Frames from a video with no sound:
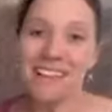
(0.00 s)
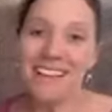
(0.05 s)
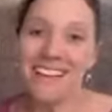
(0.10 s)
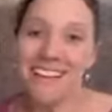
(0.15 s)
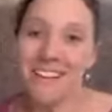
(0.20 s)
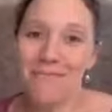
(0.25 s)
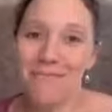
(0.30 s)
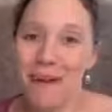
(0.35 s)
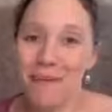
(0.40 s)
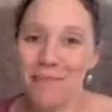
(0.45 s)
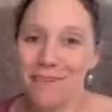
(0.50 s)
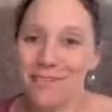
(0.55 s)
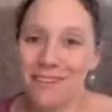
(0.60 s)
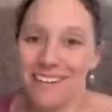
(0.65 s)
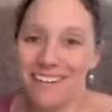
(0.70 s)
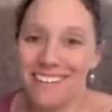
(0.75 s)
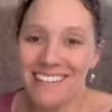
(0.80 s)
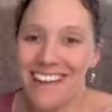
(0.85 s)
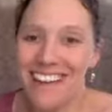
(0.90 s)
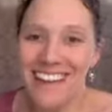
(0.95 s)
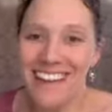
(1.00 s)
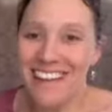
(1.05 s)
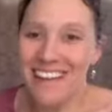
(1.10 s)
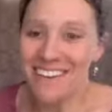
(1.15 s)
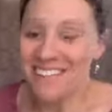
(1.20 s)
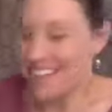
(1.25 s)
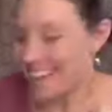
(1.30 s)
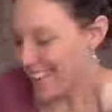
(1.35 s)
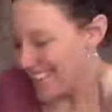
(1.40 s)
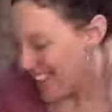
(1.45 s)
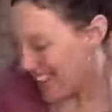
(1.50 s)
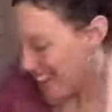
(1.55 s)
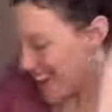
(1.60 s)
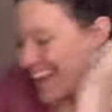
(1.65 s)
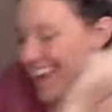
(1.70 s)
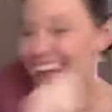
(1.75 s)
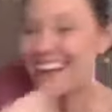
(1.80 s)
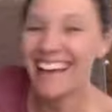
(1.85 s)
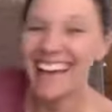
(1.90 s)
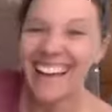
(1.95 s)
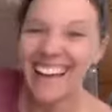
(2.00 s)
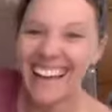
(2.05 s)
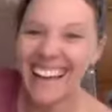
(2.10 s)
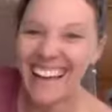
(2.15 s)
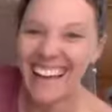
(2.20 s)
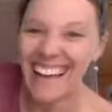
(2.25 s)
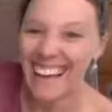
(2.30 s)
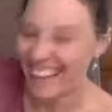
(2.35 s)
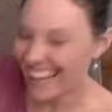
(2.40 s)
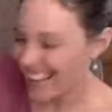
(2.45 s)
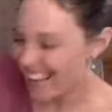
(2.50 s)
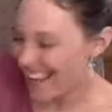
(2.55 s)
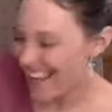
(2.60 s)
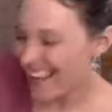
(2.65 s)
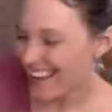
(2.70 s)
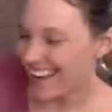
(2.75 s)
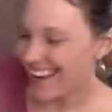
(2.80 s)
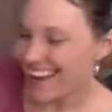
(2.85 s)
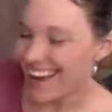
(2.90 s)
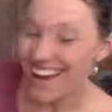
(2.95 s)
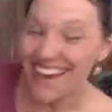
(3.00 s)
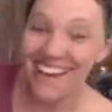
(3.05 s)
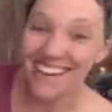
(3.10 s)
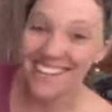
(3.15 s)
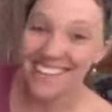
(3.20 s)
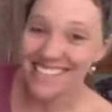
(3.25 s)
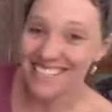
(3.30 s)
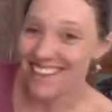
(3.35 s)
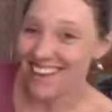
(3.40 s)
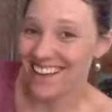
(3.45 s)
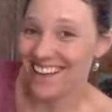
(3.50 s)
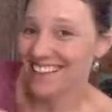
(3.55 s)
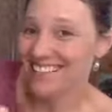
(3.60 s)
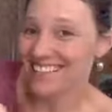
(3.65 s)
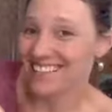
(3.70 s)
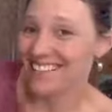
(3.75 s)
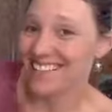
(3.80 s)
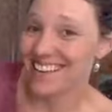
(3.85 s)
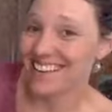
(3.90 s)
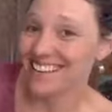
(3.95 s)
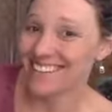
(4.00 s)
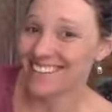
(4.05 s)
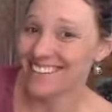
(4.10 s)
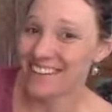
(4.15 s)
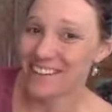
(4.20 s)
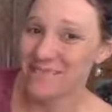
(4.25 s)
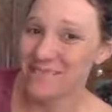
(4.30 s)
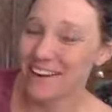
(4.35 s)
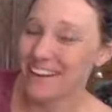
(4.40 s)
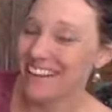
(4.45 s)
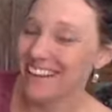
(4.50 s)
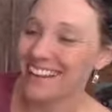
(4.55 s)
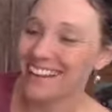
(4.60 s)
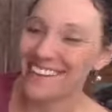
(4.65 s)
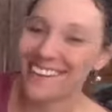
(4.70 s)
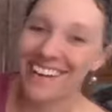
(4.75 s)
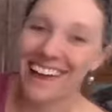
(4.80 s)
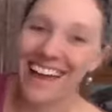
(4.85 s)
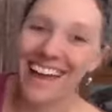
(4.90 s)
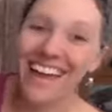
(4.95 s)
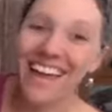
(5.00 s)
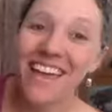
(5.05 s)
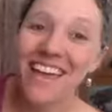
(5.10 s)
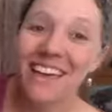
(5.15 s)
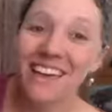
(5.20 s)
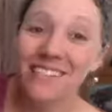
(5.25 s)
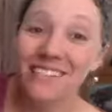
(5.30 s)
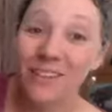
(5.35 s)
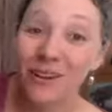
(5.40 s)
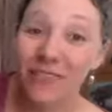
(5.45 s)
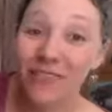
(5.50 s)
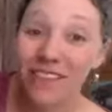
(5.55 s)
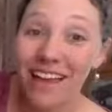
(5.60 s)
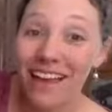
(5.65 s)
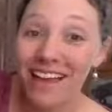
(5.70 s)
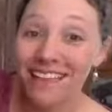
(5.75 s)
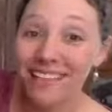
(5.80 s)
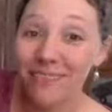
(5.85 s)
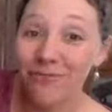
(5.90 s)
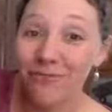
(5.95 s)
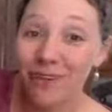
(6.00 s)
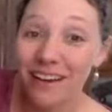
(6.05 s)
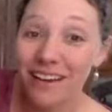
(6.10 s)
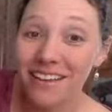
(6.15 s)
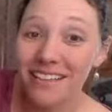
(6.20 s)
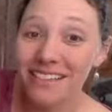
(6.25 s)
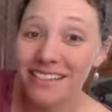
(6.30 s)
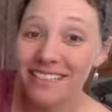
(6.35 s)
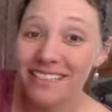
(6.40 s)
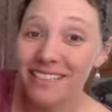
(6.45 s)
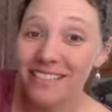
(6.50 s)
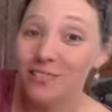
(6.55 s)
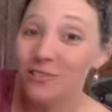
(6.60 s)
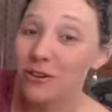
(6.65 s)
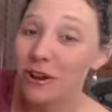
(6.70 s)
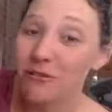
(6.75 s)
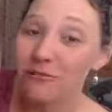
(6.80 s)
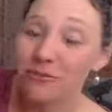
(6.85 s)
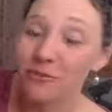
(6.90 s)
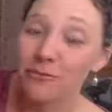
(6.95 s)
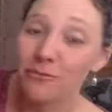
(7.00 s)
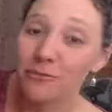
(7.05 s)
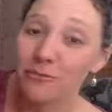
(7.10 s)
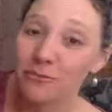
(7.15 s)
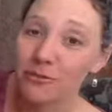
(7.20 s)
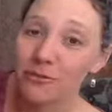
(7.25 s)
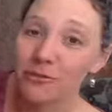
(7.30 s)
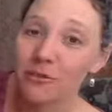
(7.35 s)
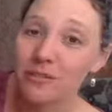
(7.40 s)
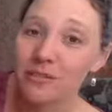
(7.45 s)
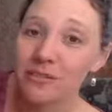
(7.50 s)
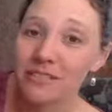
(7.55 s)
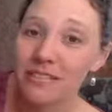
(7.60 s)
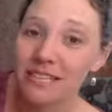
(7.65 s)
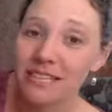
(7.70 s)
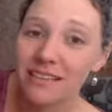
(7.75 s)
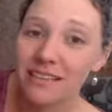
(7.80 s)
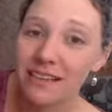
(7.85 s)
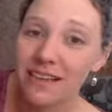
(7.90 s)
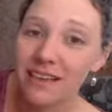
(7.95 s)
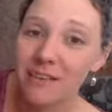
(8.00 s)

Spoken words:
rabbit trail. I can't go down that. I'll have to tell you about it later. Okay, so frankincense is great for reducing the